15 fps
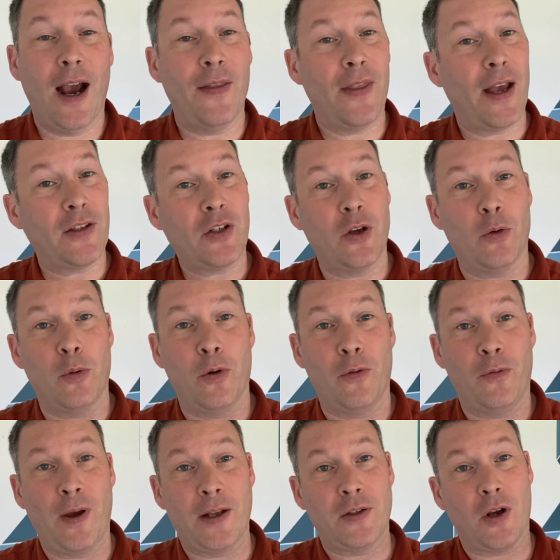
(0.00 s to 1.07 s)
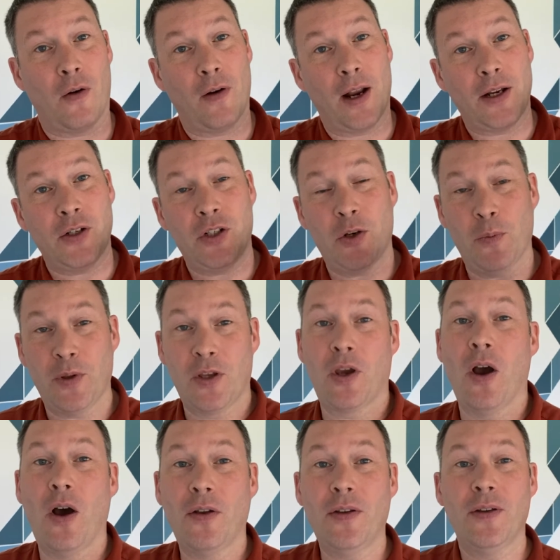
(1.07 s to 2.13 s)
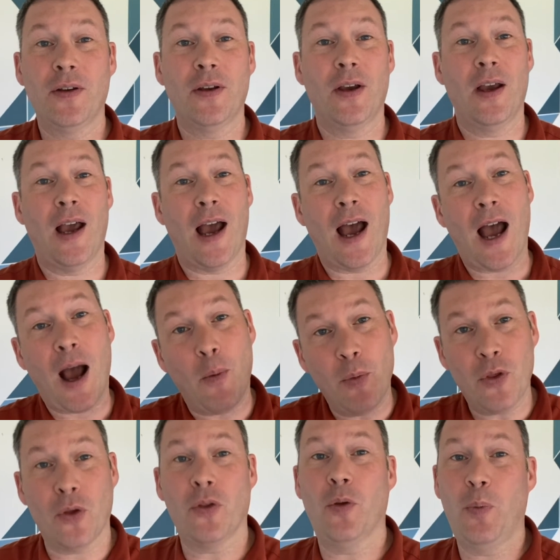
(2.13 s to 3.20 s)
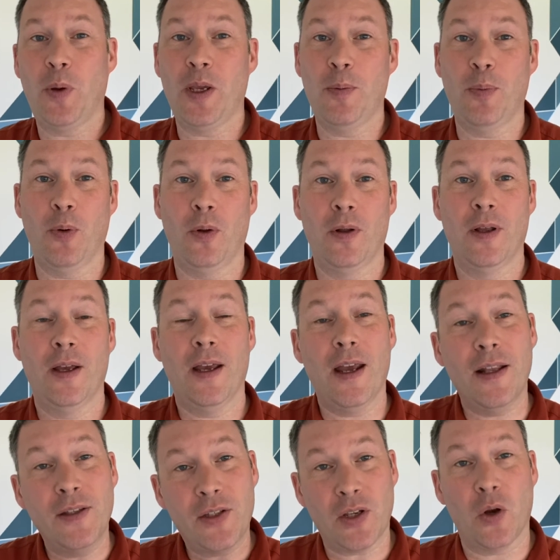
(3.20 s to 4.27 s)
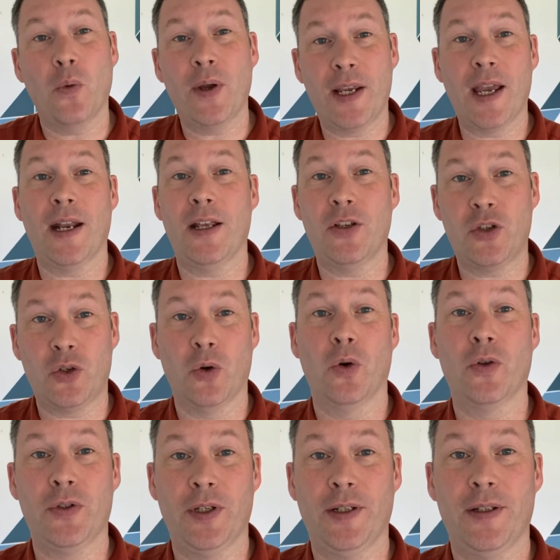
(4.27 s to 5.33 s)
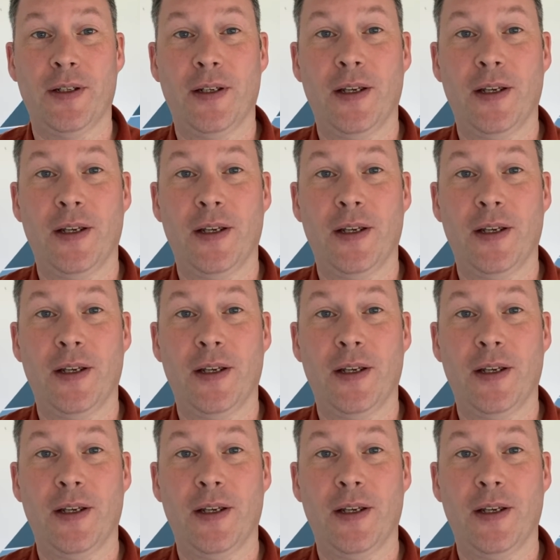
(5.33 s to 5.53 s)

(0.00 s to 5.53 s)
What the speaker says: And that's going to affect our relationship with God and with other people until we get it sorted.